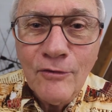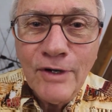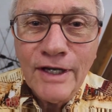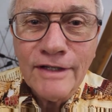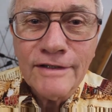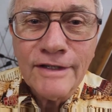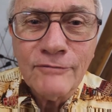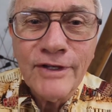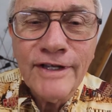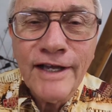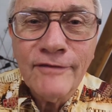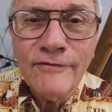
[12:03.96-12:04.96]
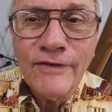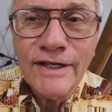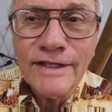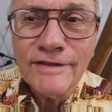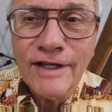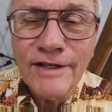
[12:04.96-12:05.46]
Well, we have
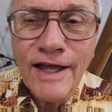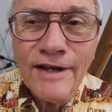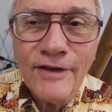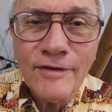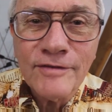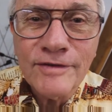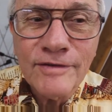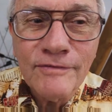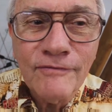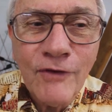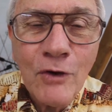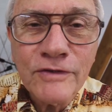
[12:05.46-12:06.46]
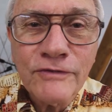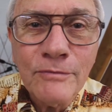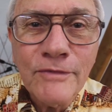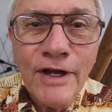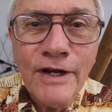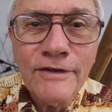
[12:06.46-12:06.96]
a lot of those folks
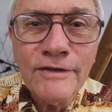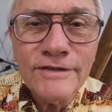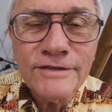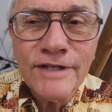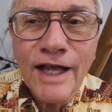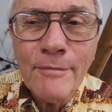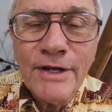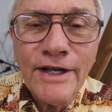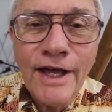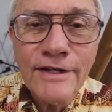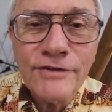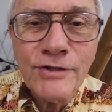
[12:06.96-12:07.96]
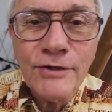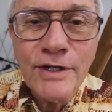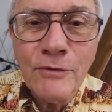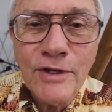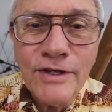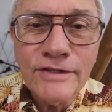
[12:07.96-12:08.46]
from there coming down and
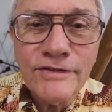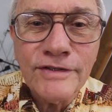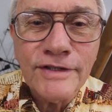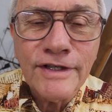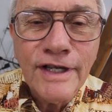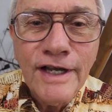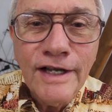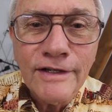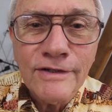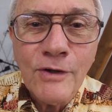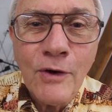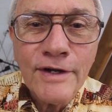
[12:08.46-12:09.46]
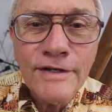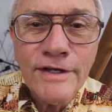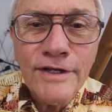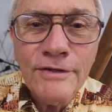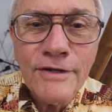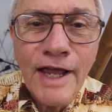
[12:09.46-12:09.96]
shooting with us, and
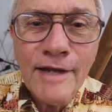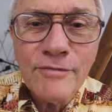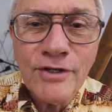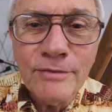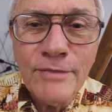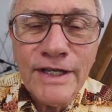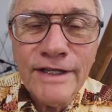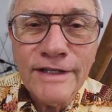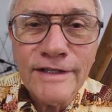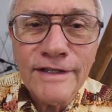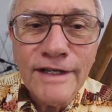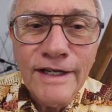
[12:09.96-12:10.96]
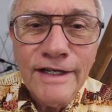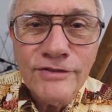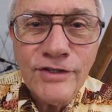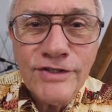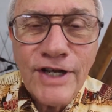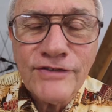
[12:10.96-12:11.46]
Gordon, you came to me and
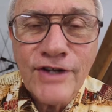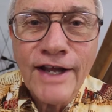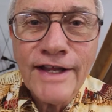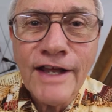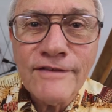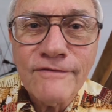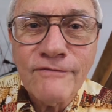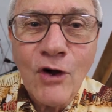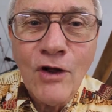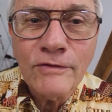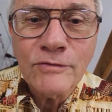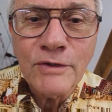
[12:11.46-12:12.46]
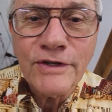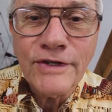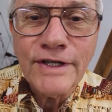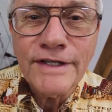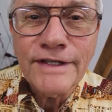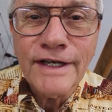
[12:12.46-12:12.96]
suggested I get involved with
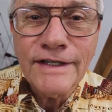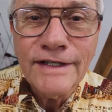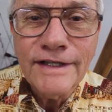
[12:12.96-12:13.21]
the